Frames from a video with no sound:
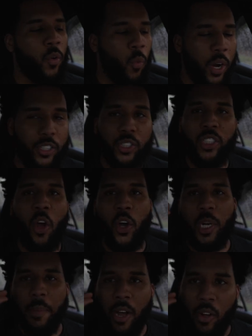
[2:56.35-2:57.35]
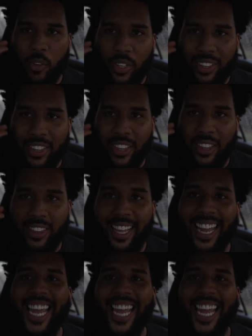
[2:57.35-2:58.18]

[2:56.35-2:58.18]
We're just talking about the